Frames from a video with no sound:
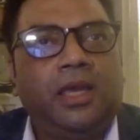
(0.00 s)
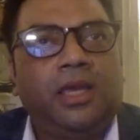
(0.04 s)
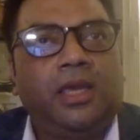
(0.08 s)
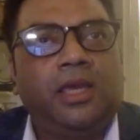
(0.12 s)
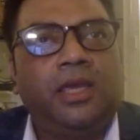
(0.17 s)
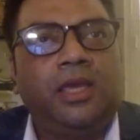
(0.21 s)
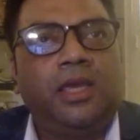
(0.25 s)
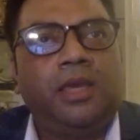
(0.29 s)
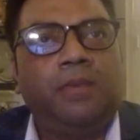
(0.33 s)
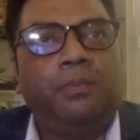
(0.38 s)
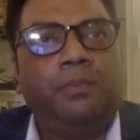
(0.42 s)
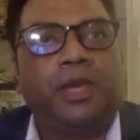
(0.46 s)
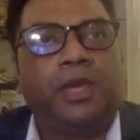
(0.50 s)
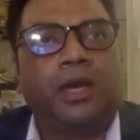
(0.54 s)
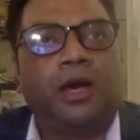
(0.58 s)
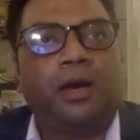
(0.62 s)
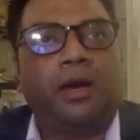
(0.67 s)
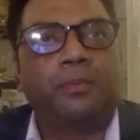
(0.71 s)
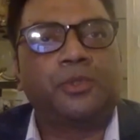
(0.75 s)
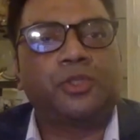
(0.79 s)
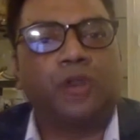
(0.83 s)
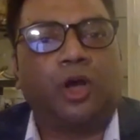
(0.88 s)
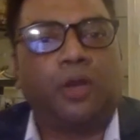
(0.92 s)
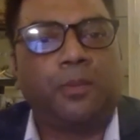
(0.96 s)
he
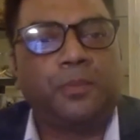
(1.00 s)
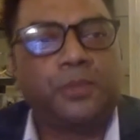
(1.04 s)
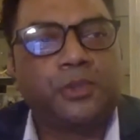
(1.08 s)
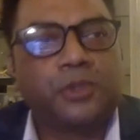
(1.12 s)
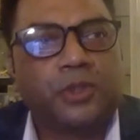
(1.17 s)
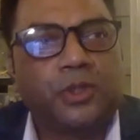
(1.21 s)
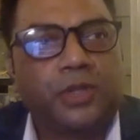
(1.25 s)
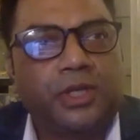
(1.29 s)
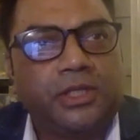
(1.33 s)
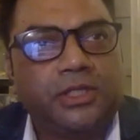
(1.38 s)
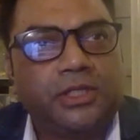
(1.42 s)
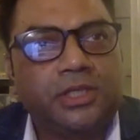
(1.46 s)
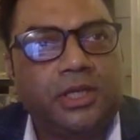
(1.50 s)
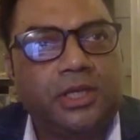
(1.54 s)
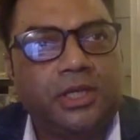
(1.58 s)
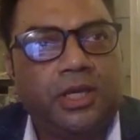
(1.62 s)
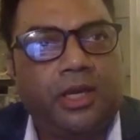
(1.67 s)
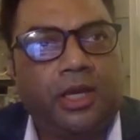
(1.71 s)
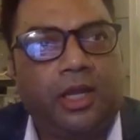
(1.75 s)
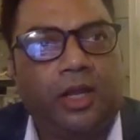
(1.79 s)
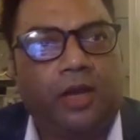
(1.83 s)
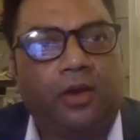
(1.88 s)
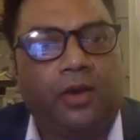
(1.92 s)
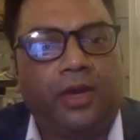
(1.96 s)
becomes obsolete,
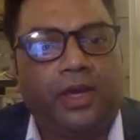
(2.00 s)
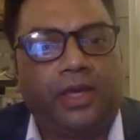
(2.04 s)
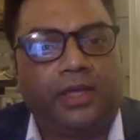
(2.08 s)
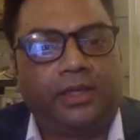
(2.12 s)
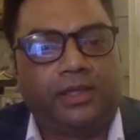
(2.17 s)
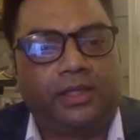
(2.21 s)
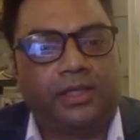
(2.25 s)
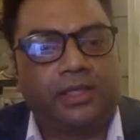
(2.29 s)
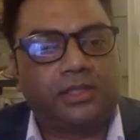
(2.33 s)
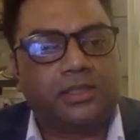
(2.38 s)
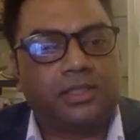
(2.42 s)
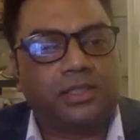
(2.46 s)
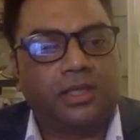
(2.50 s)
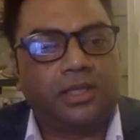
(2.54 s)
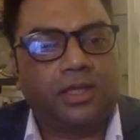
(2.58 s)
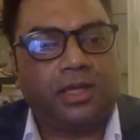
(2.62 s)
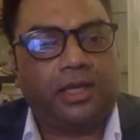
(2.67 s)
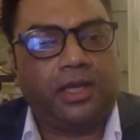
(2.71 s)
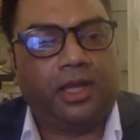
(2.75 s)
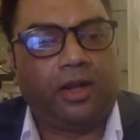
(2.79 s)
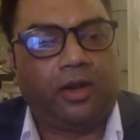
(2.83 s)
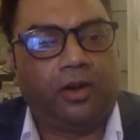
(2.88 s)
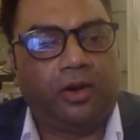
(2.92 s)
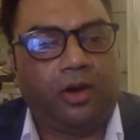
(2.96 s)
in this,
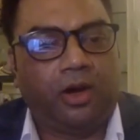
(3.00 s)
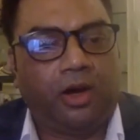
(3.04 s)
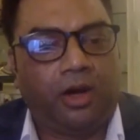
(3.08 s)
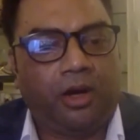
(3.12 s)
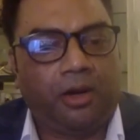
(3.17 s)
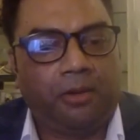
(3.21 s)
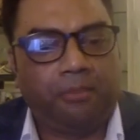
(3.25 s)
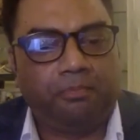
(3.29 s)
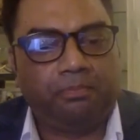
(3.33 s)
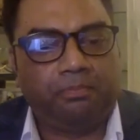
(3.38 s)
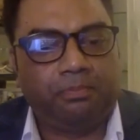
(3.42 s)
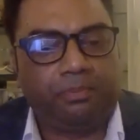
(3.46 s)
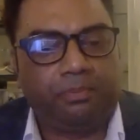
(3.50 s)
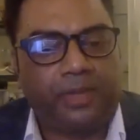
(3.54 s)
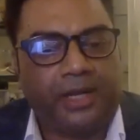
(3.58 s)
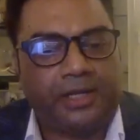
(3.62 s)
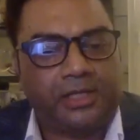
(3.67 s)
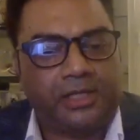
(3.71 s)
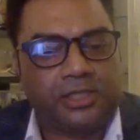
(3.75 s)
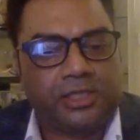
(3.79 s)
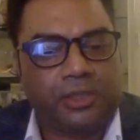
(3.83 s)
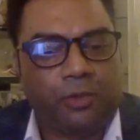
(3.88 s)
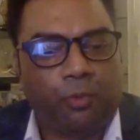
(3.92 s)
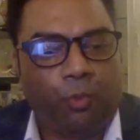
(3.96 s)

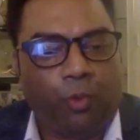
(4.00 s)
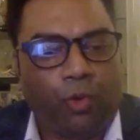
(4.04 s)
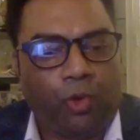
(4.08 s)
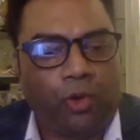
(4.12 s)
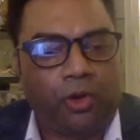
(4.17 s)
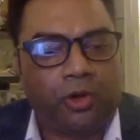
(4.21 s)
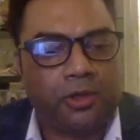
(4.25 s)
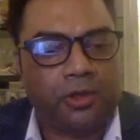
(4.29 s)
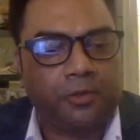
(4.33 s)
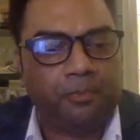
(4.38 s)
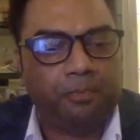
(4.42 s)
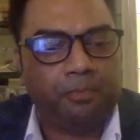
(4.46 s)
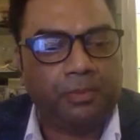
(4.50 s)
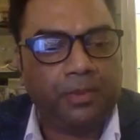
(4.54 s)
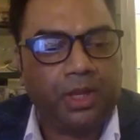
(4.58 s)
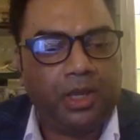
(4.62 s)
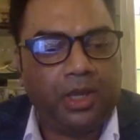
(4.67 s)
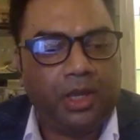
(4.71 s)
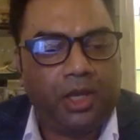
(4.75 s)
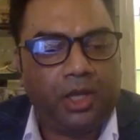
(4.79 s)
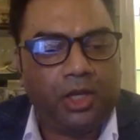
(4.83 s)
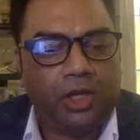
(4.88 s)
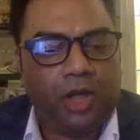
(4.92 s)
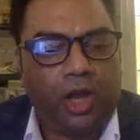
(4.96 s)
netizen world.
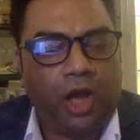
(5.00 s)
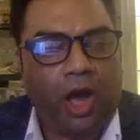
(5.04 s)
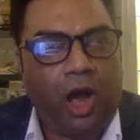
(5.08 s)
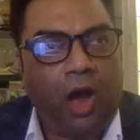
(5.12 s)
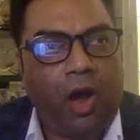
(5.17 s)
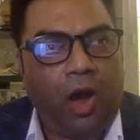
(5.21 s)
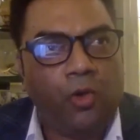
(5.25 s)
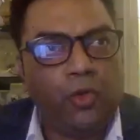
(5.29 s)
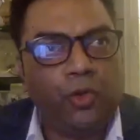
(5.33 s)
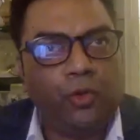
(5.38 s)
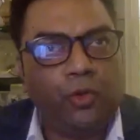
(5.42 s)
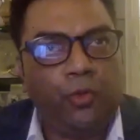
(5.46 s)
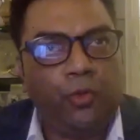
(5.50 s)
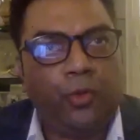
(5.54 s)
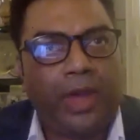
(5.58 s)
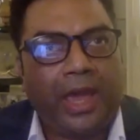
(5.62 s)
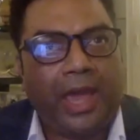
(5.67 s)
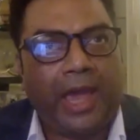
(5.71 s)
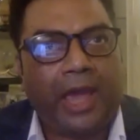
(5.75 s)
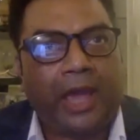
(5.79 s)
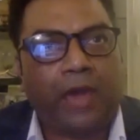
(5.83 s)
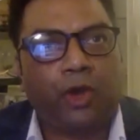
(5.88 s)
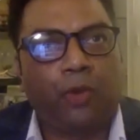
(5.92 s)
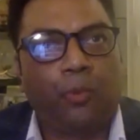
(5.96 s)
Now, how do you
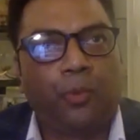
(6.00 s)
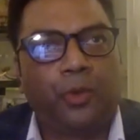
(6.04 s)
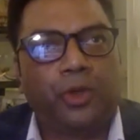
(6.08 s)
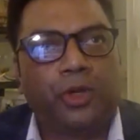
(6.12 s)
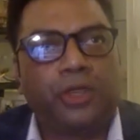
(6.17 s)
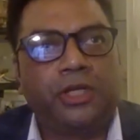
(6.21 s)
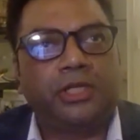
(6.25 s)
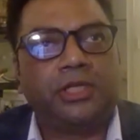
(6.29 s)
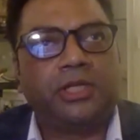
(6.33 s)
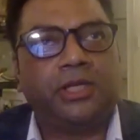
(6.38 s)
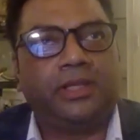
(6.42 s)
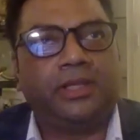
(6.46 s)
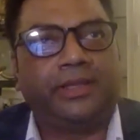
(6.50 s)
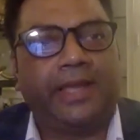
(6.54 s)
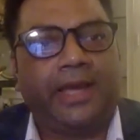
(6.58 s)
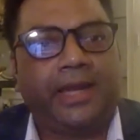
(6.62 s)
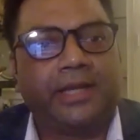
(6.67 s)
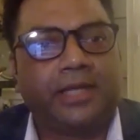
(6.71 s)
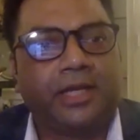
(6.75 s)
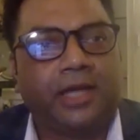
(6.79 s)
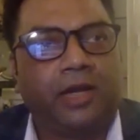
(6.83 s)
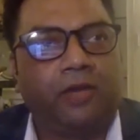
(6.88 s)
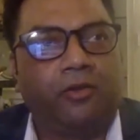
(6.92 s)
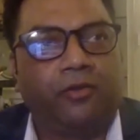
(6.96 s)
accommodate that
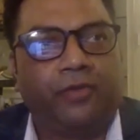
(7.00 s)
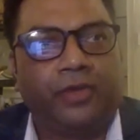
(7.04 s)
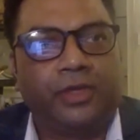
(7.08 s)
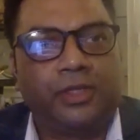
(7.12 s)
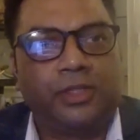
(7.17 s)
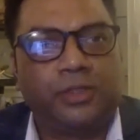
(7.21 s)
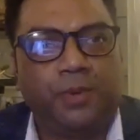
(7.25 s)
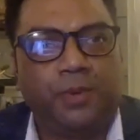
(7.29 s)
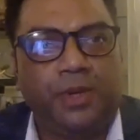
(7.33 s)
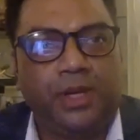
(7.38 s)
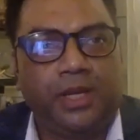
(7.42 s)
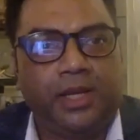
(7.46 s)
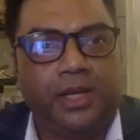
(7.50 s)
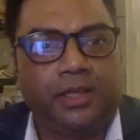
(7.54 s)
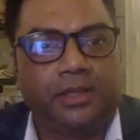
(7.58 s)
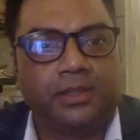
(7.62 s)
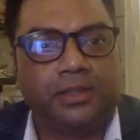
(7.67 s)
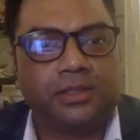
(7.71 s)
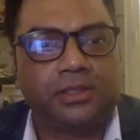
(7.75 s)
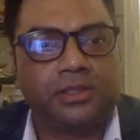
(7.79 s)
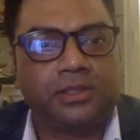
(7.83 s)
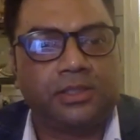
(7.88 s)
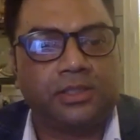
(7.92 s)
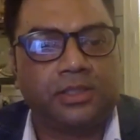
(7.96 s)
kind of
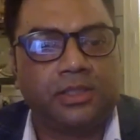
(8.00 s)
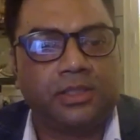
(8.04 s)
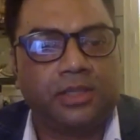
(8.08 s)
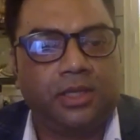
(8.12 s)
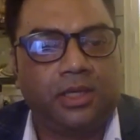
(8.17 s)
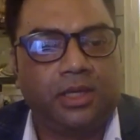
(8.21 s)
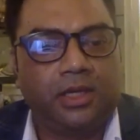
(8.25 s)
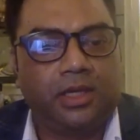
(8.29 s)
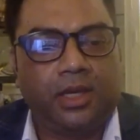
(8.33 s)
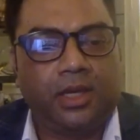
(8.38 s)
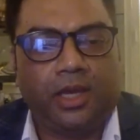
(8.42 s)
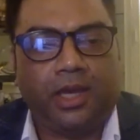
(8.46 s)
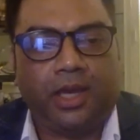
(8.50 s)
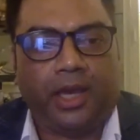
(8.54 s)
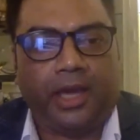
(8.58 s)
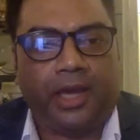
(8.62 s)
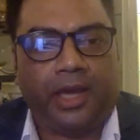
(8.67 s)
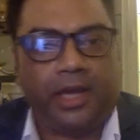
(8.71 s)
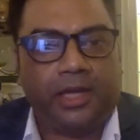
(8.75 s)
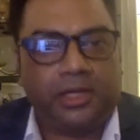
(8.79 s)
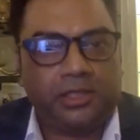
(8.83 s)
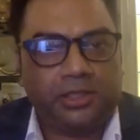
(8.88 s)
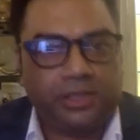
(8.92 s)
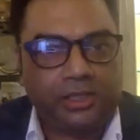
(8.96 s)
experience?
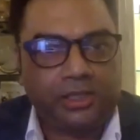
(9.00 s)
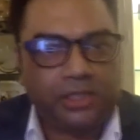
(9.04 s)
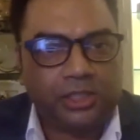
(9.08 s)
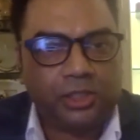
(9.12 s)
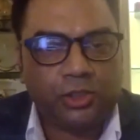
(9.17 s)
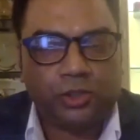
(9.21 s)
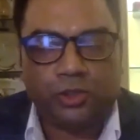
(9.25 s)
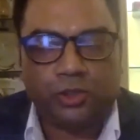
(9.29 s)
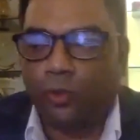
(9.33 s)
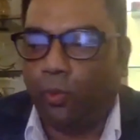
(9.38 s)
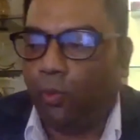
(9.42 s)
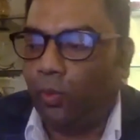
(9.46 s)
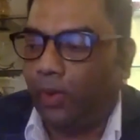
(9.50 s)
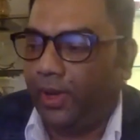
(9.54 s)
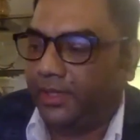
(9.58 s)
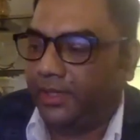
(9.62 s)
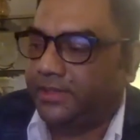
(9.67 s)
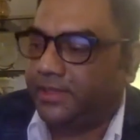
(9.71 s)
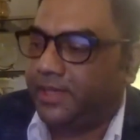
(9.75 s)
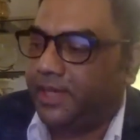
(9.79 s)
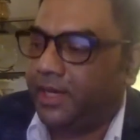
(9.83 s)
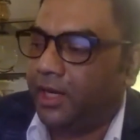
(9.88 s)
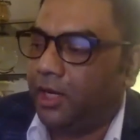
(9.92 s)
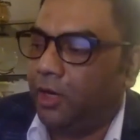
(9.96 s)
And this is
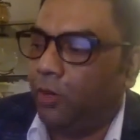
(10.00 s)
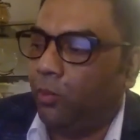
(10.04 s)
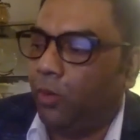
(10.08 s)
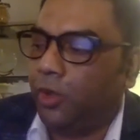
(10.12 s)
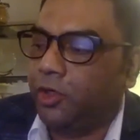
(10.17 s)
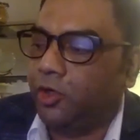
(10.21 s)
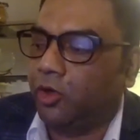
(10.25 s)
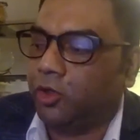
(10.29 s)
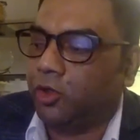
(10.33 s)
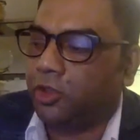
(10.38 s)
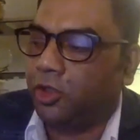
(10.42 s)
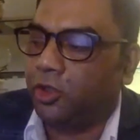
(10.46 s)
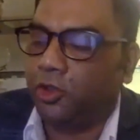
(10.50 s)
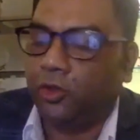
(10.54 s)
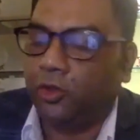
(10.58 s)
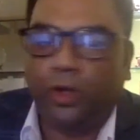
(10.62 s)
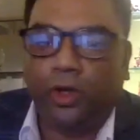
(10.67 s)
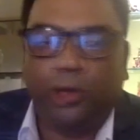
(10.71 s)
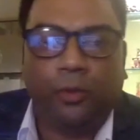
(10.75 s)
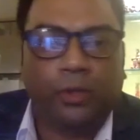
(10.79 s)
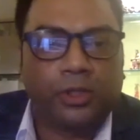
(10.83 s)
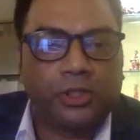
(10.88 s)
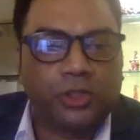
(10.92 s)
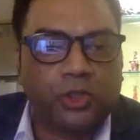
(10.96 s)
exactly what Dr. Dooley
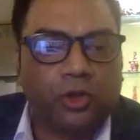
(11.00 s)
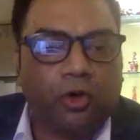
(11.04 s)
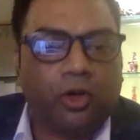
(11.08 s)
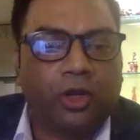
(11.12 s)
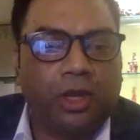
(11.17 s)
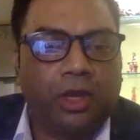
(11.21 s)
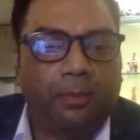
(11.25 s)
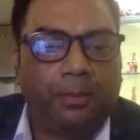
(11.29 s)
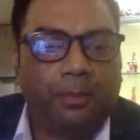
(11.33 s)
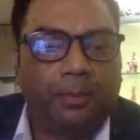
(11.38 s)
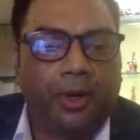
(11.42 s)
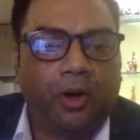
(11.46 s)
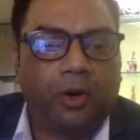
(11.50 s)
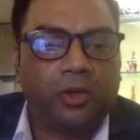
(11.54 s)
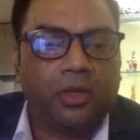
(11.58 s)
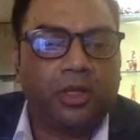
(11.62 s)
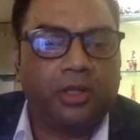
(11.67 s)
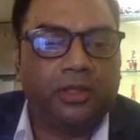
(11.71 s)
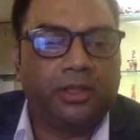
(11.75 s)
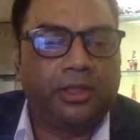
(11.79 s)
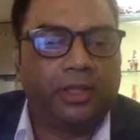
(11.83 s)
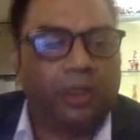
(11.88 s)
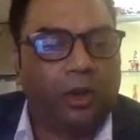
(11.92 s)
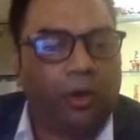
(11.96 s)
was talking about,
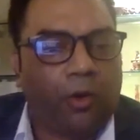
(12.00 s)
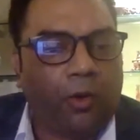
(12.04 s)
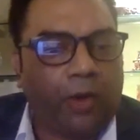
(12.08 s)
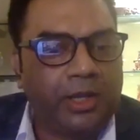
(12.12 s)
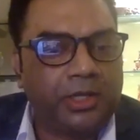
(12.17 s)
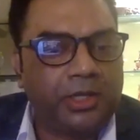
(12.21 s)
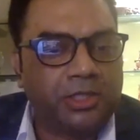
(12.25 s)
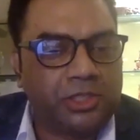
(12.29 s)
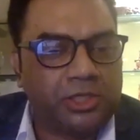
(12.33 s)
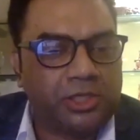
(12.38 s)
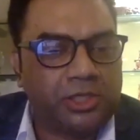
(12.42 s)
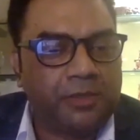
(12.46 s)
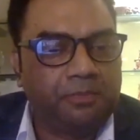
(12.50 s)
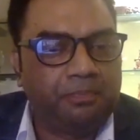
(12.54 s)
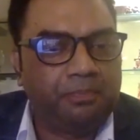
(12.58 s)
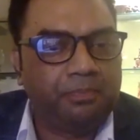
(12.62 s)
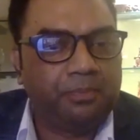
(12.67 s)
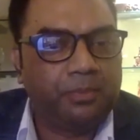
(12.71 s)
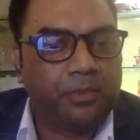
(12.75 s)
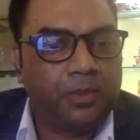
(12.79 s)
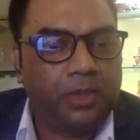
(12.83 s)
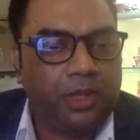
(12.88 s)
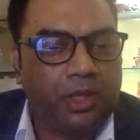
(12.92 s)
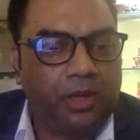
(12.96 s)
the loyalty.
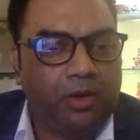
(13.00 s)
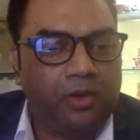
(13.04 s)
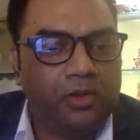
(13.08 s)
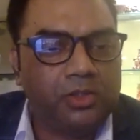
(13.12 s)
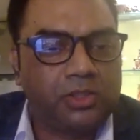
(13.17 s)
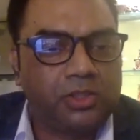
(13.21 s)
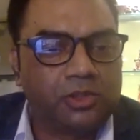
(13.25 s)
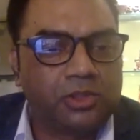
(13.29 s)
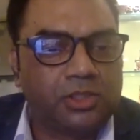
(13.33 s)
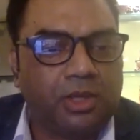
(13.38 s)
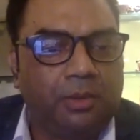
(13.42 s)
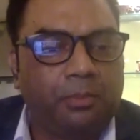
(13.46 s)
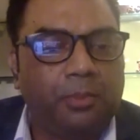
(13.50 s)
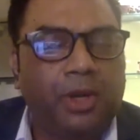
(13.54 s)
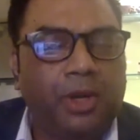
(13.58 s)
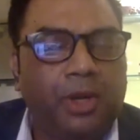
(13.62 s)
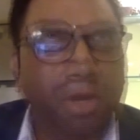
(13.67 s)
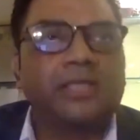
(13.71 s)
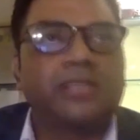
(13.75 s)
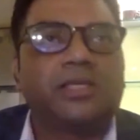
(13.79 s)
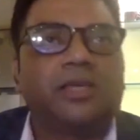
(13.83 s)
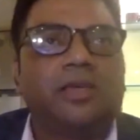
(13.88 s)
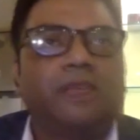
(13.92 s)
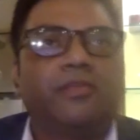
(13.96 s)
So someone
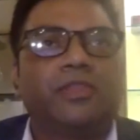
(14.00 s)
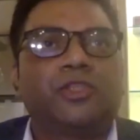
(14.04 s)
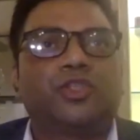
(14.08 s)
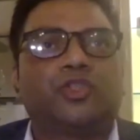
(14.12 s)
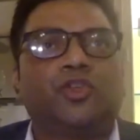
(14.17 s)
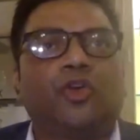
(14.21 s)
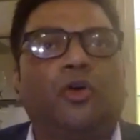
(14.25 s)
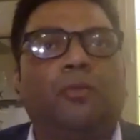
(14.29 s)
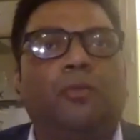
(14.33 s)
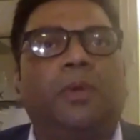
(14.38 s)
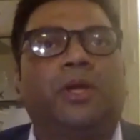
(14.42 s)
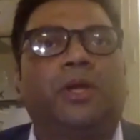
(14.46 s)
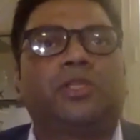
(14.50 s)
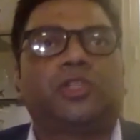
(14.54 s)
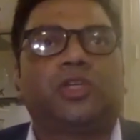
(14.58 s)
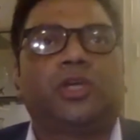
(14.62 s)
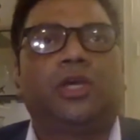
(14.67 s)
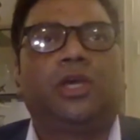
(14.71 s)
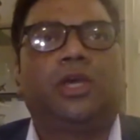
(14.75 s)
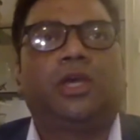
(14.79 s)
has given so much